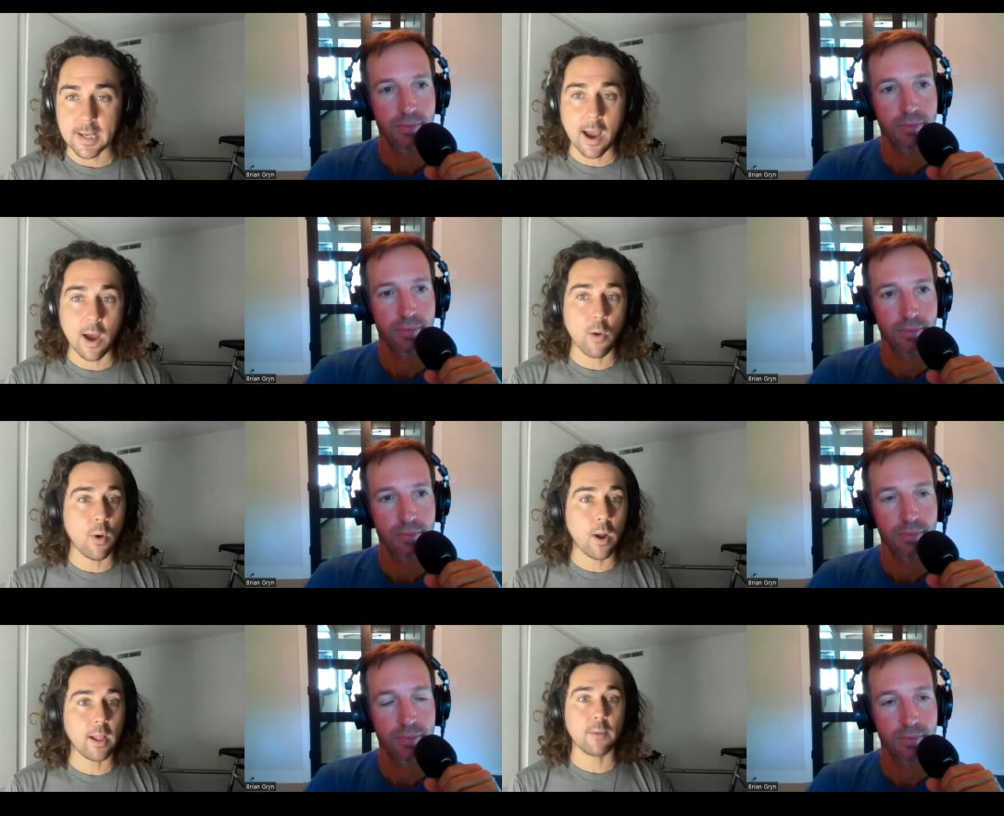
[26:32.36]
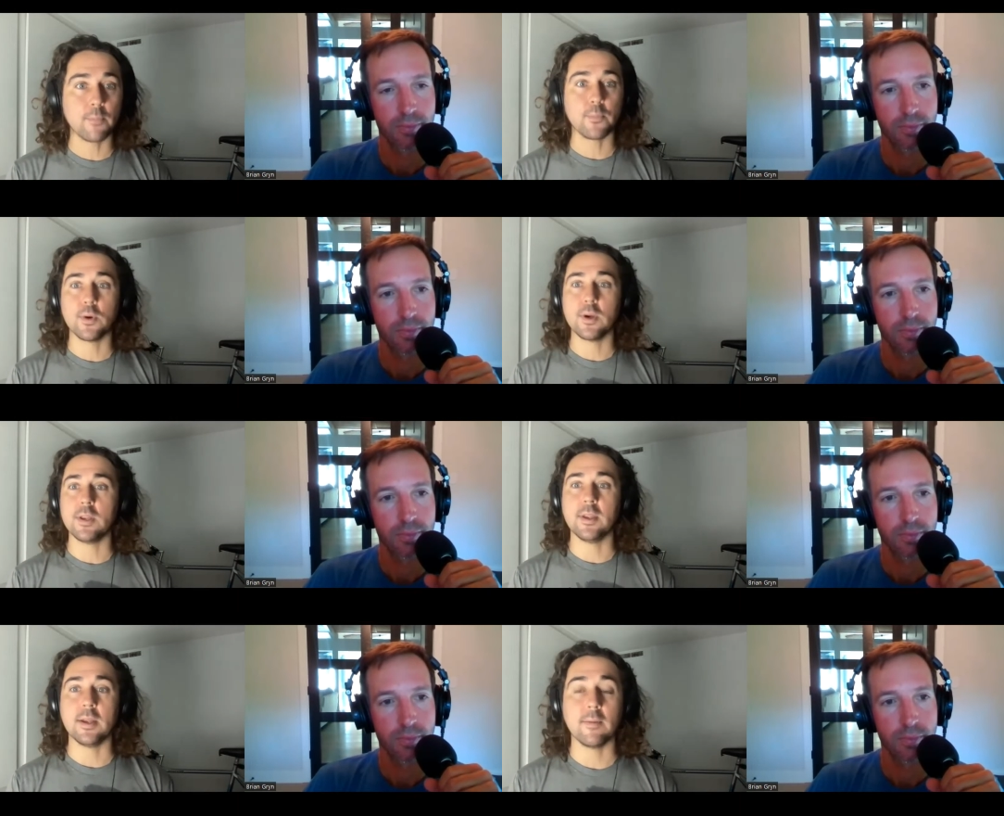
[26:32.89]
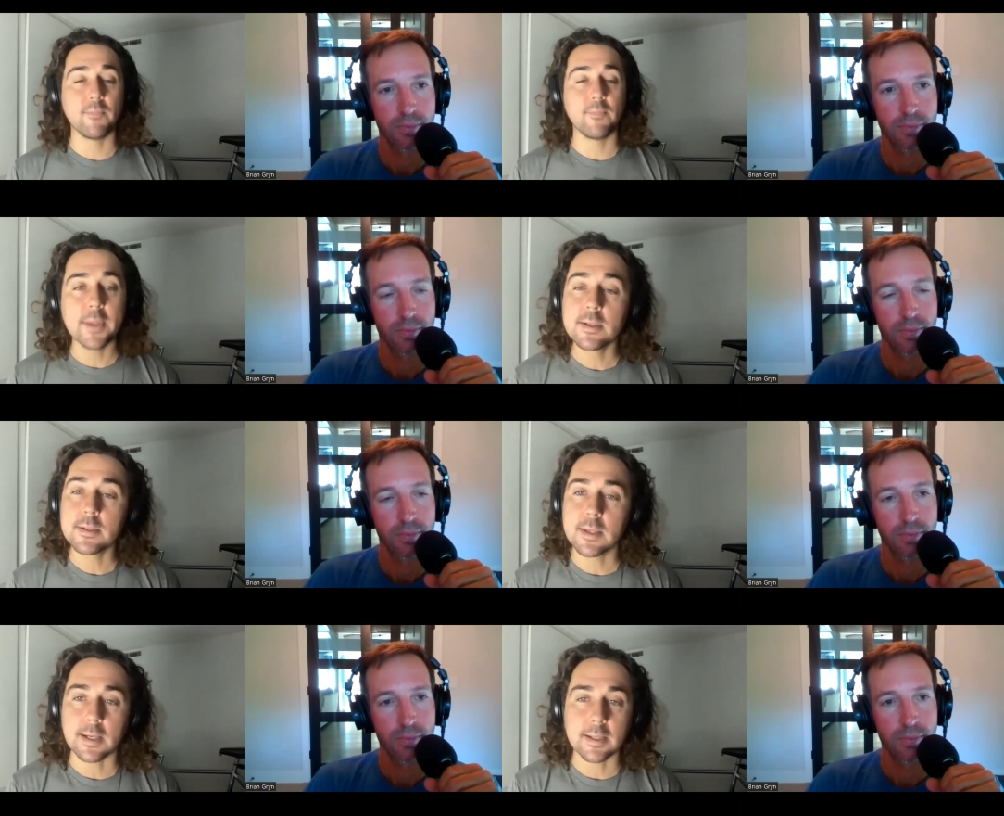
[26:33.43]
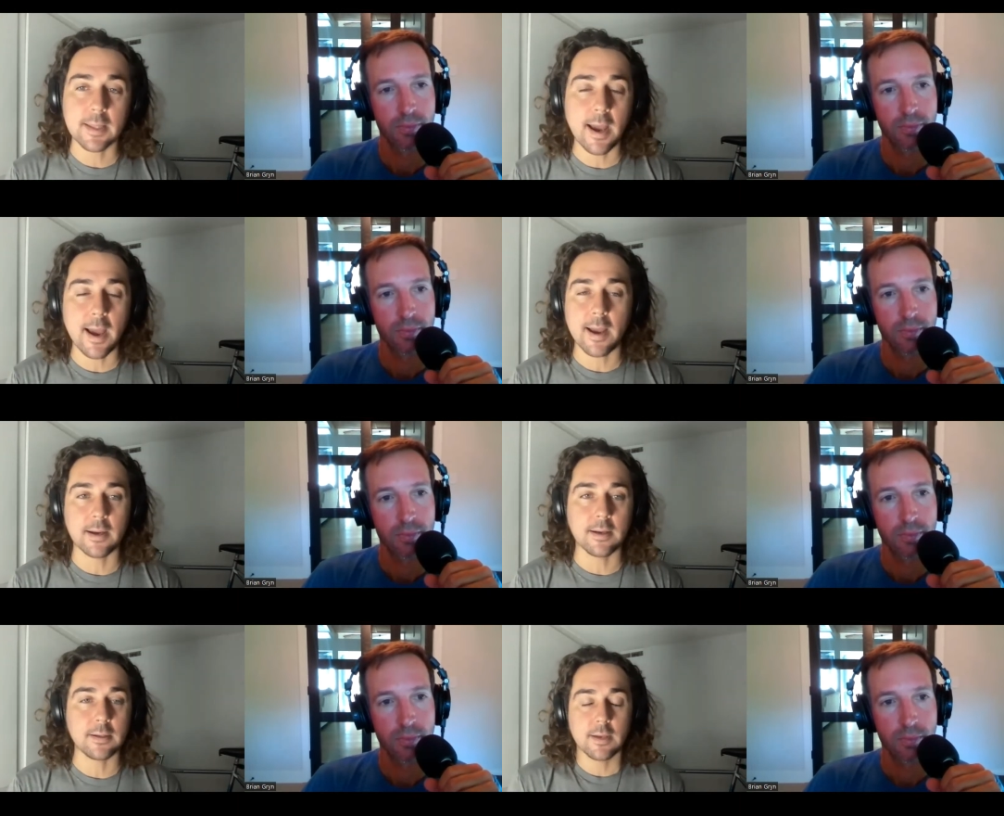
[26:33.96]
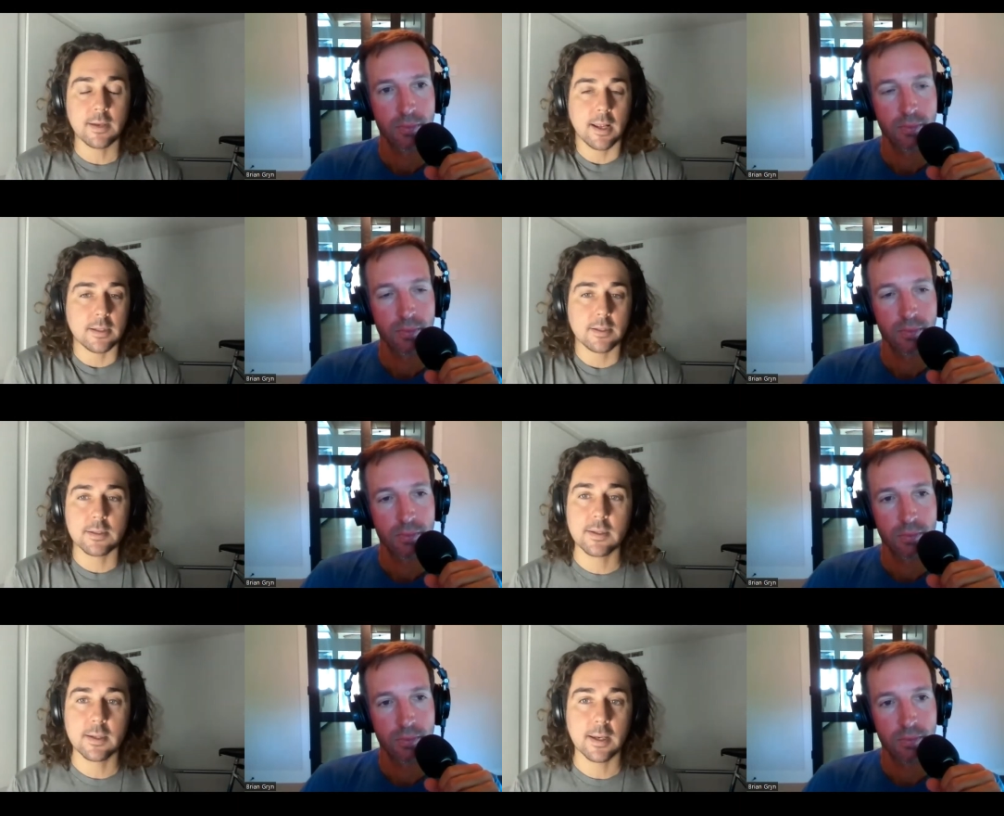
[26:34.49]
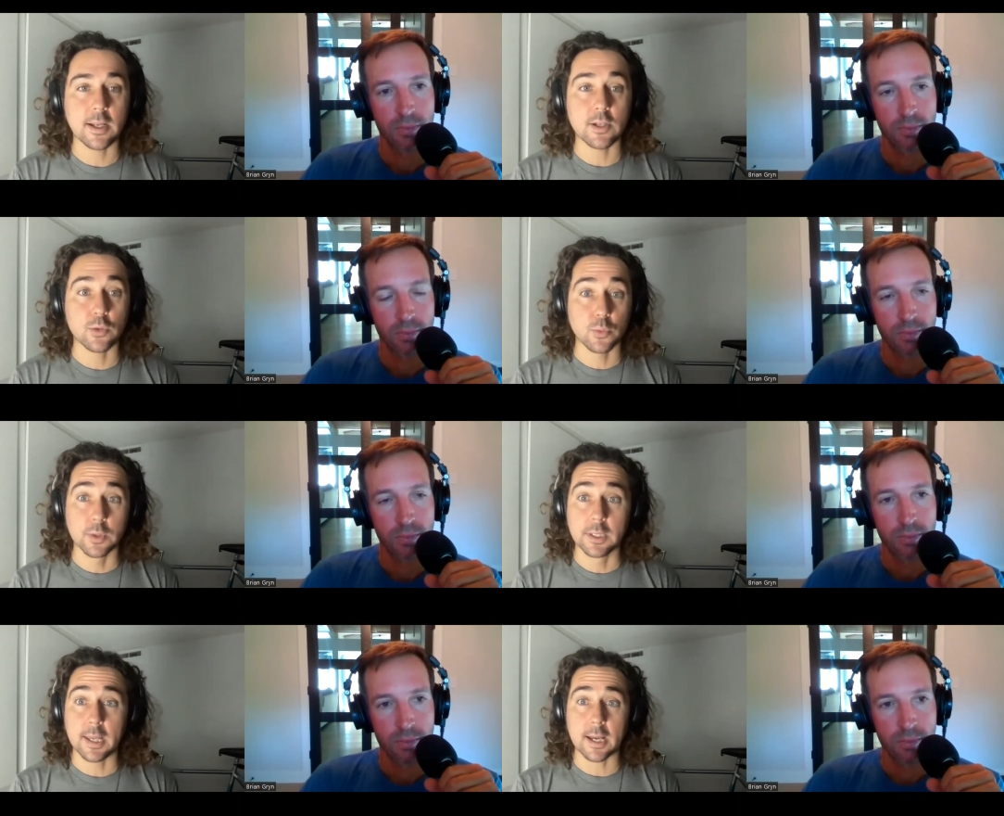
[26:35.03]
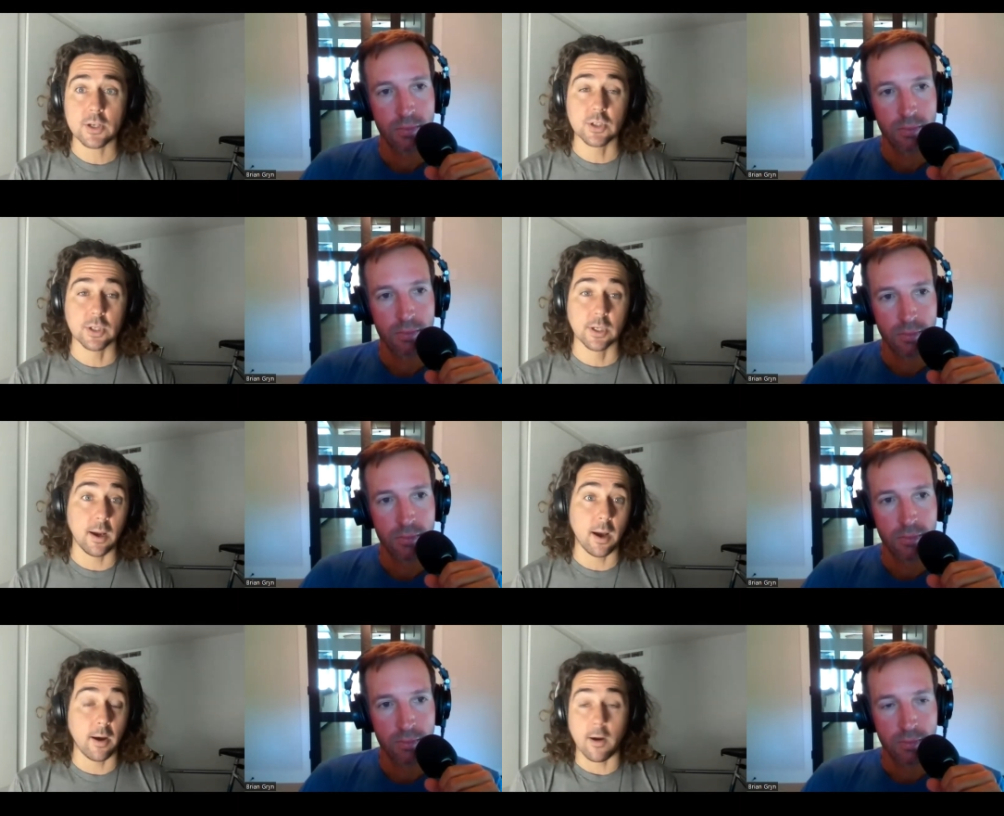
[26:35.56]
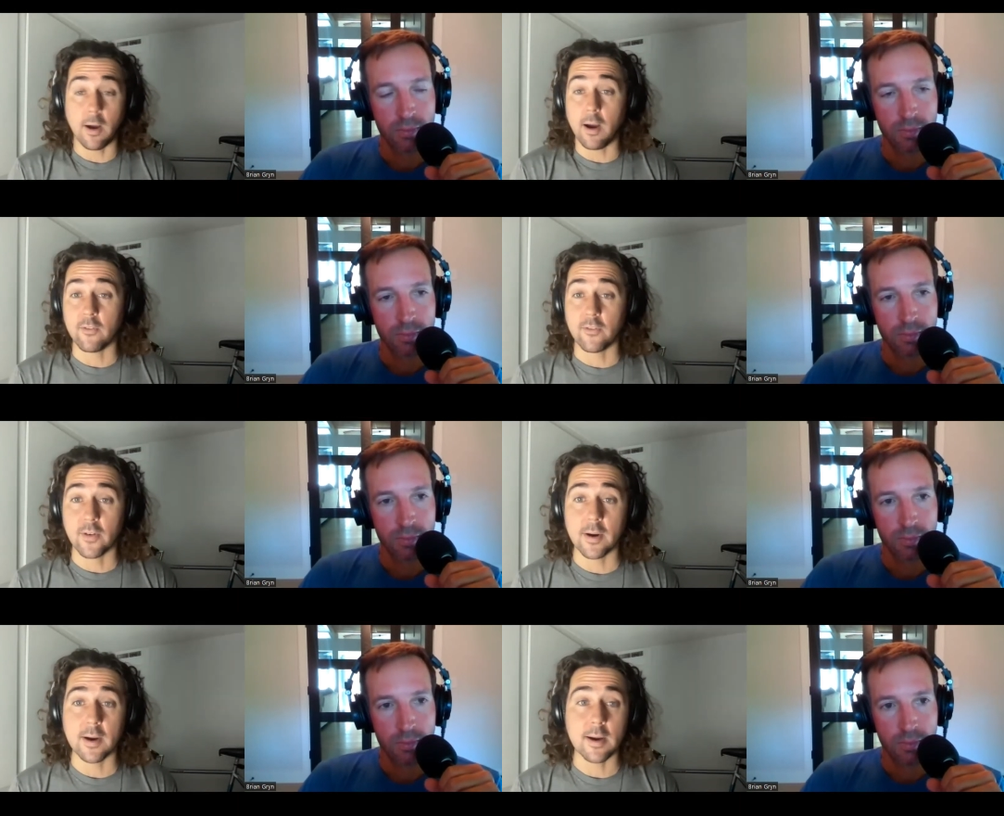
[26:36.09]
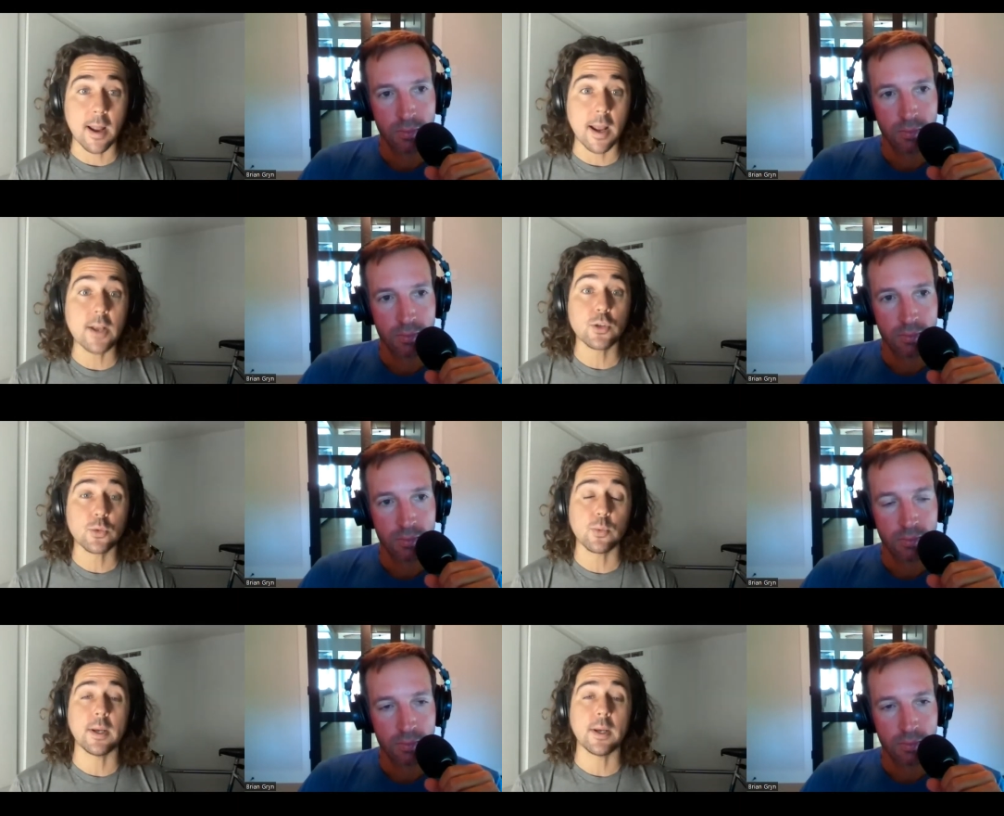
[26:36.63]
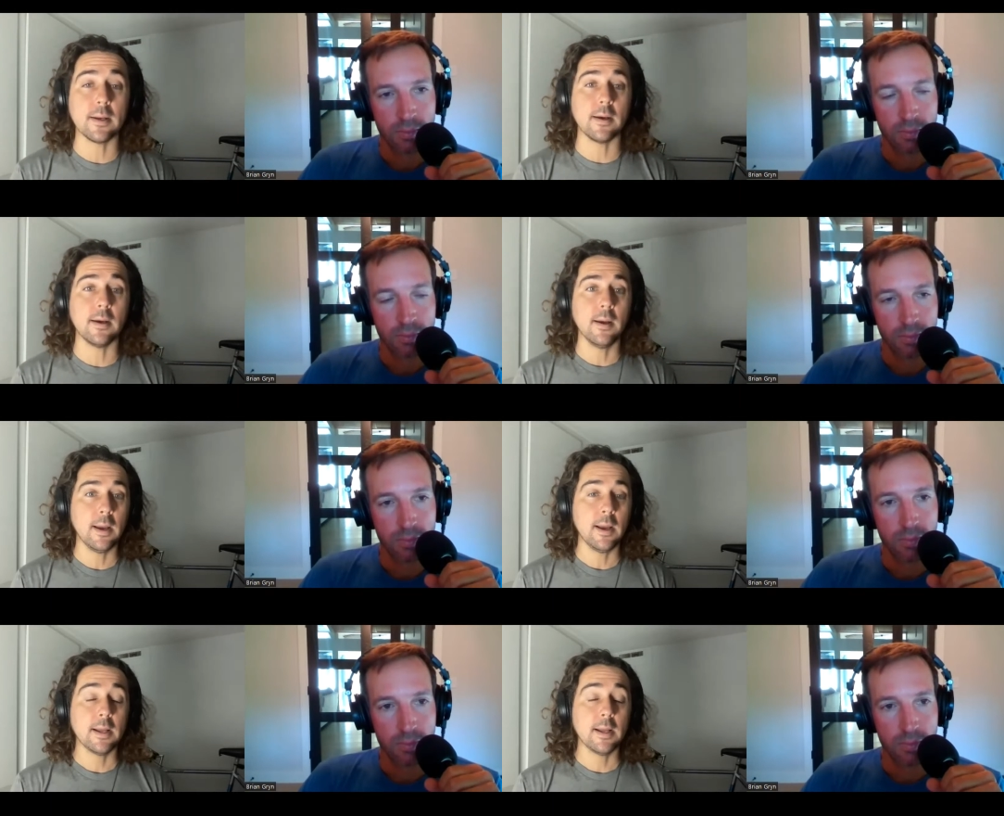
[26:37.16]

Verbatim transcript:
Speaker 1: down while I'm breathing, things like that. And it's, it's really actually a, a very nice way to,